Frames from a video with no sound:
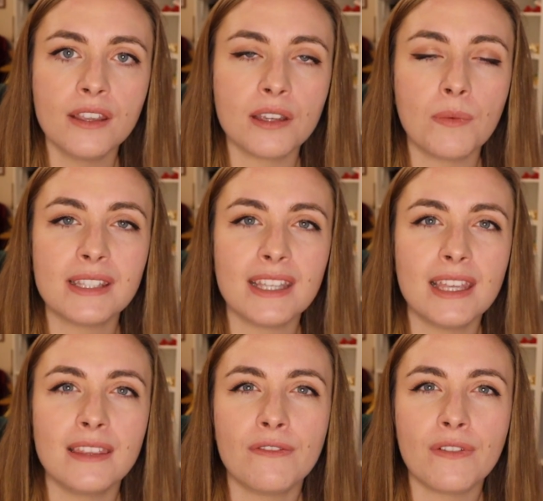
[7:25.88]
So we're
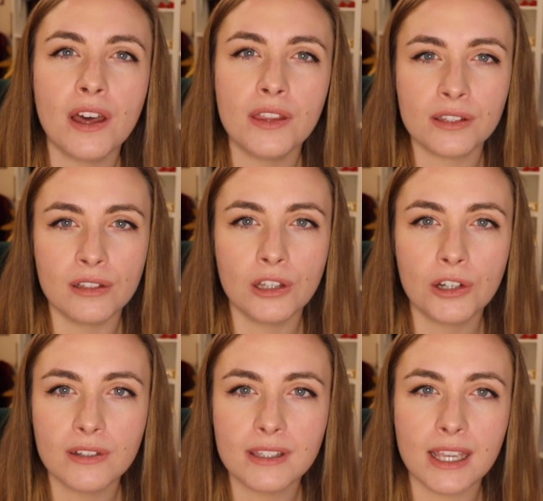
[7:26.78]
seeing that father-son
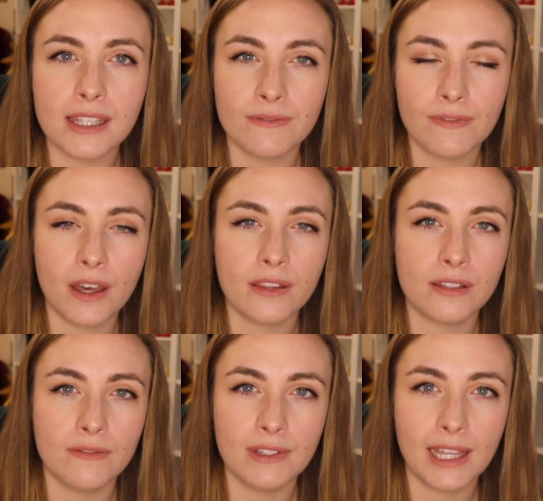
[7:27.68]
loyalties and
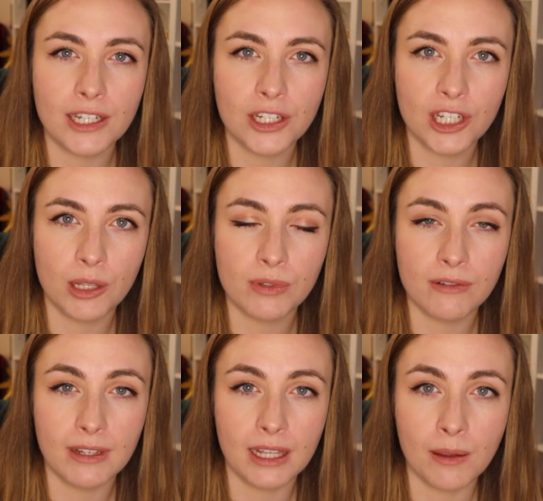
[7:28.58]
father-son relationships
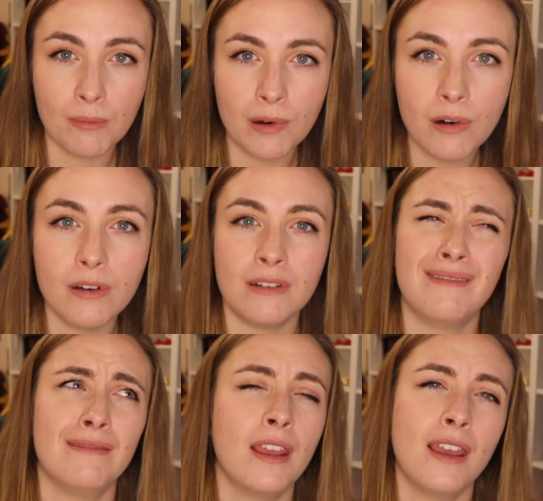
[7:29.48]
are really
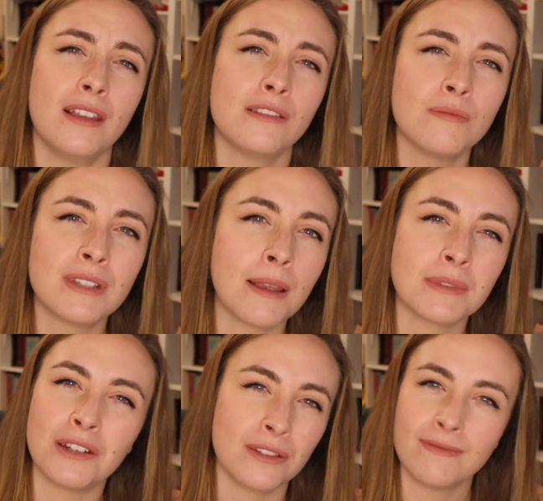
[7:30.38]
important, and sometimes
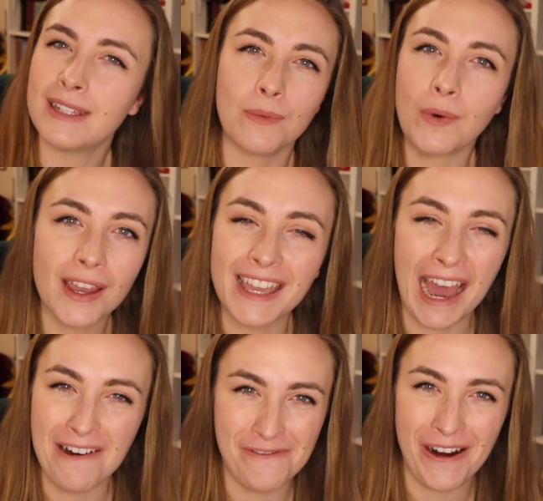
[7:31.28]
that doesn't really work
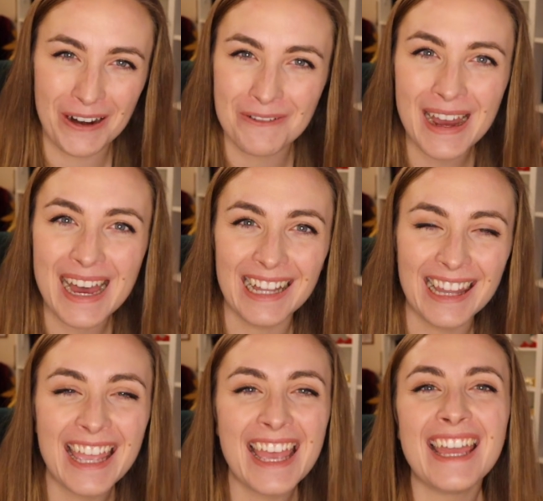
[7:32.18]
out very well.